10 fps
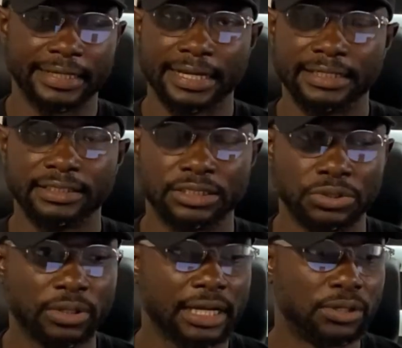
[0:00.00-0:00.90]
Then
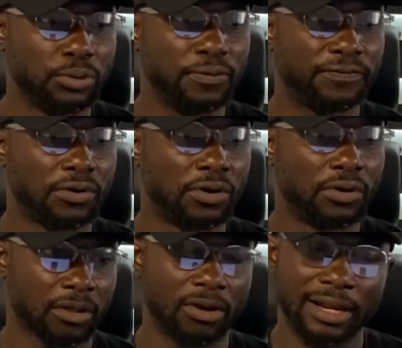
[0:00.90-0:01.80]
you can look
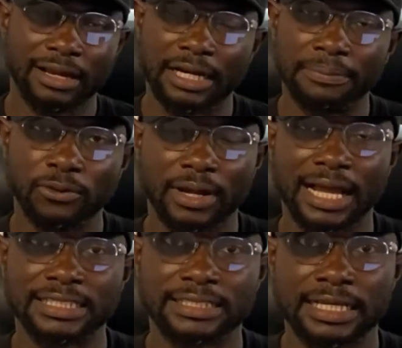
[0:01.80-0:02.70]
for other crypto
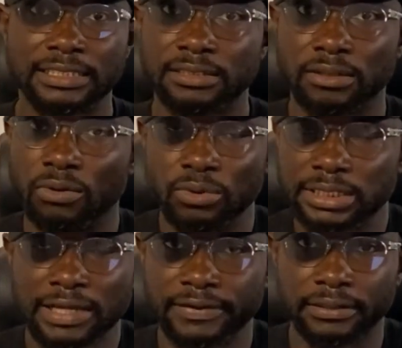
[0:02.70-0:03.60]
assets or
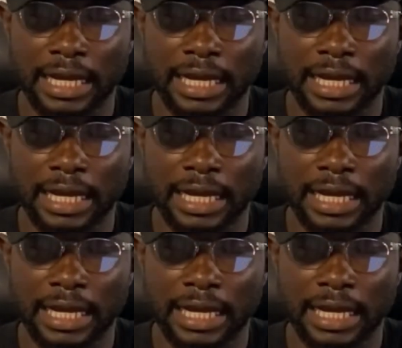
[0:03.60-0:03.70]
whatever.